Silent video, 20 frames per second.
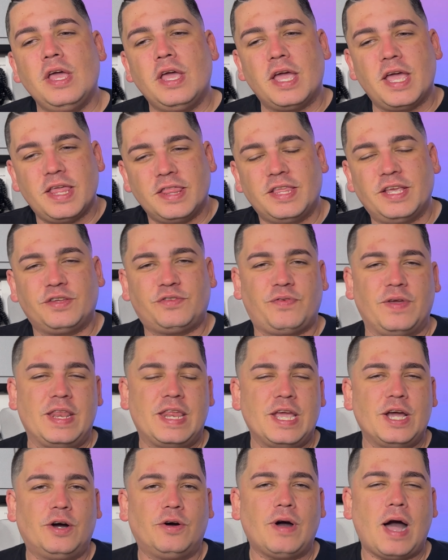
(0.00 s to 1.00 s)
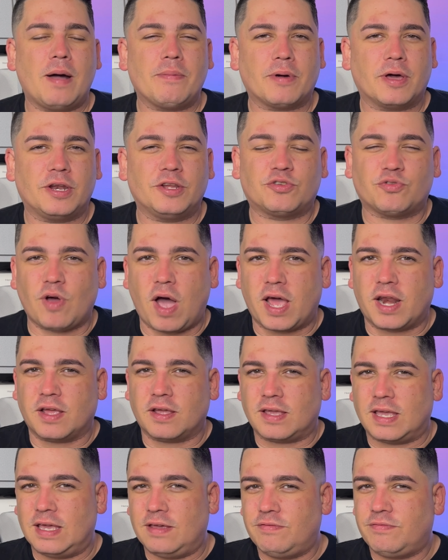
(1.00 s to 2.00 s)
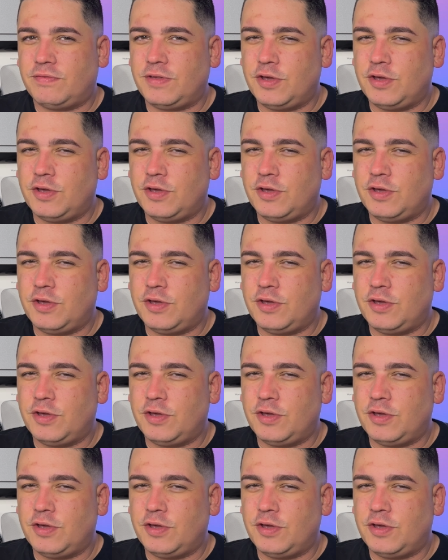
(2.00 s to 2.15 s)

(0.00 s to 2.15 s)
In this video, I'm going to try to give